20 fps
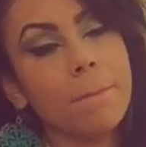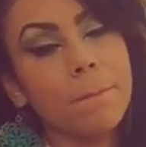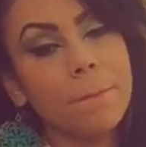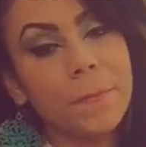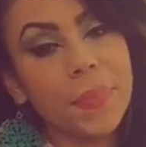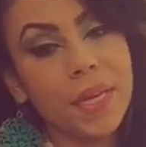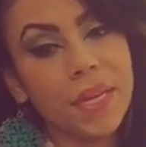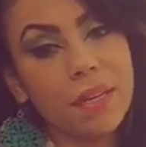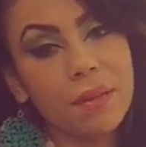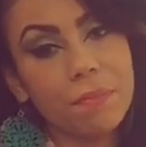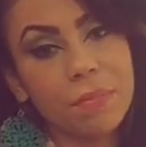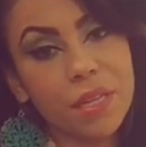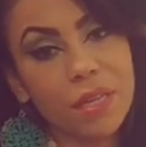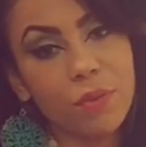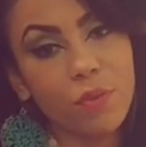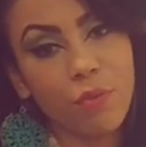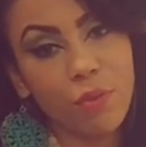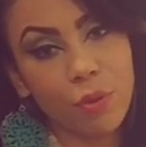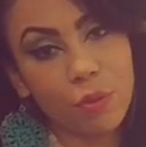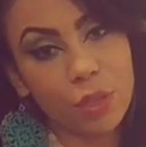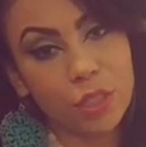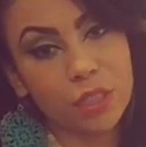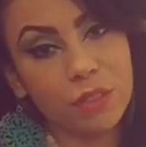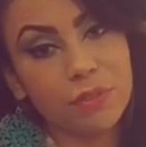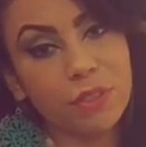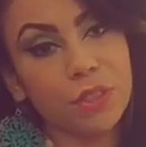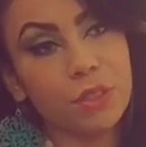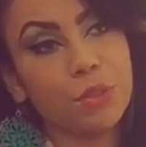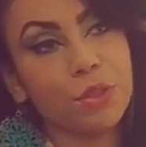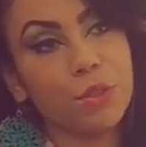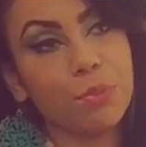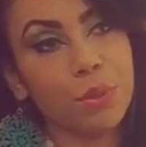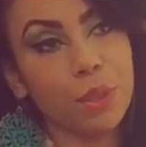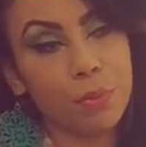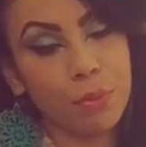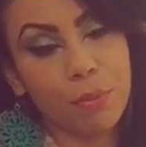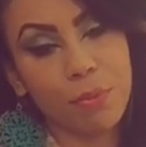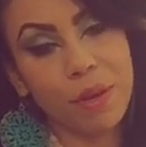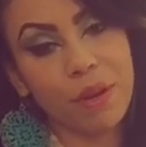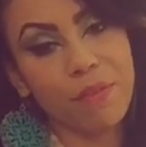Big focus for you, so be
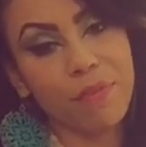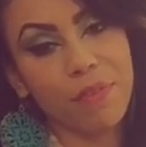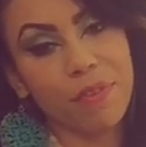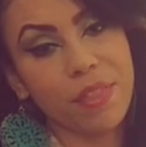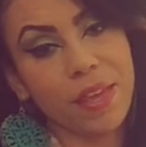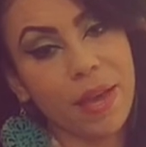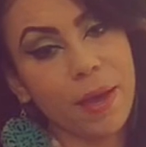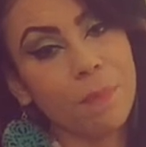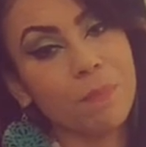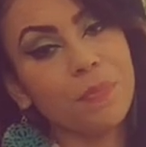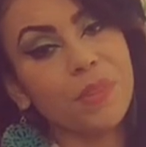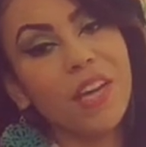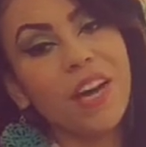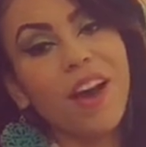prepared for that.